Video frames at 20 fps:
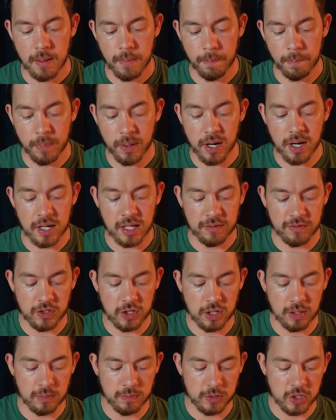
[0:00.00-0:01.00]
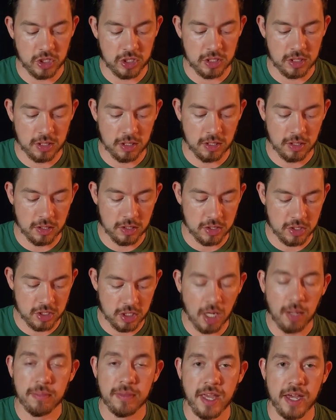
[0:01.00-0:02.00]
But if you can just
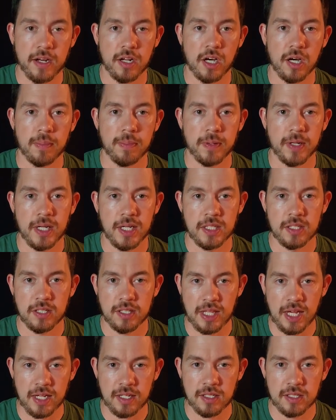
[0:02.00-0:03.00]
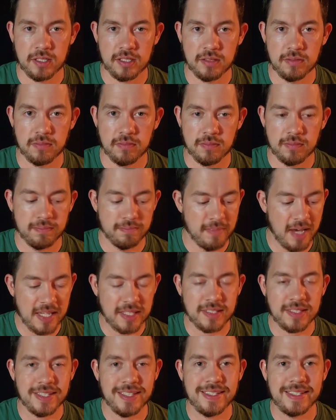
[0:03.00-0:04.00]
sum that up into that
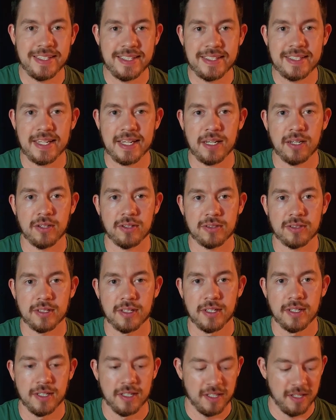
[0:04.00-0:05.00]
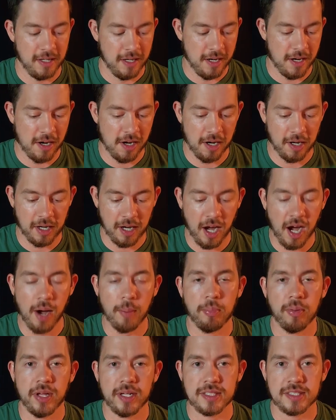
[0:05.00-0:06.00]
messy, detailed,
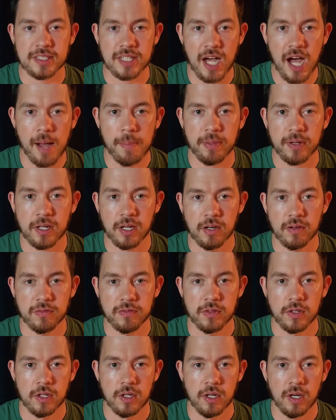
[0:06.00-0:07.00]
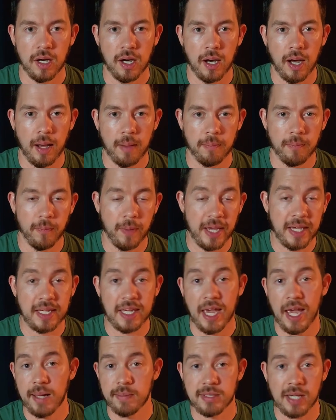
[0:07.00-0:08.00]
complex topic of make
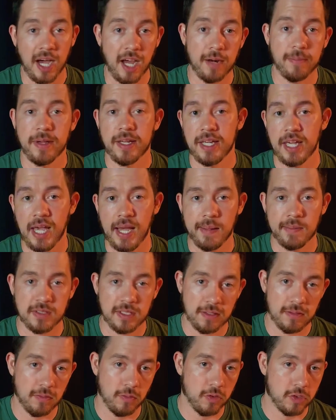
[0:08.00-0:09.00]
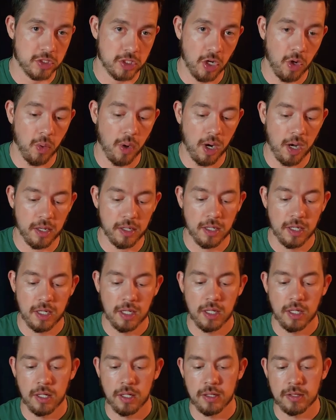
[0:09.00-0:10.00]
games, how to make games, and so on,
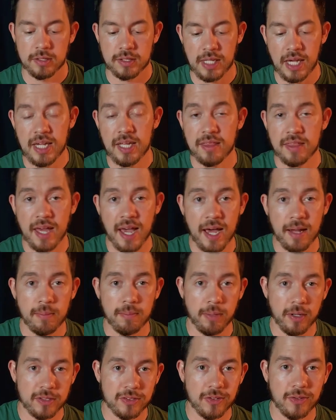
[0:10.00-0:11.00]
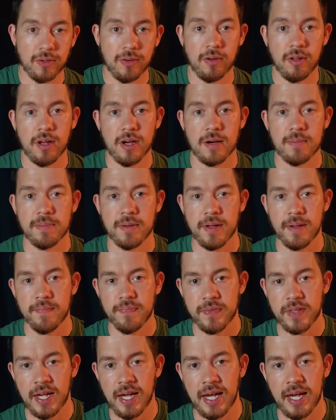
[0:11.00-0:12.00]
take that, bundle it up,
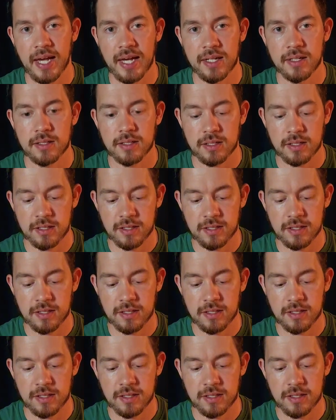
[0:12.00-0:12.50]
and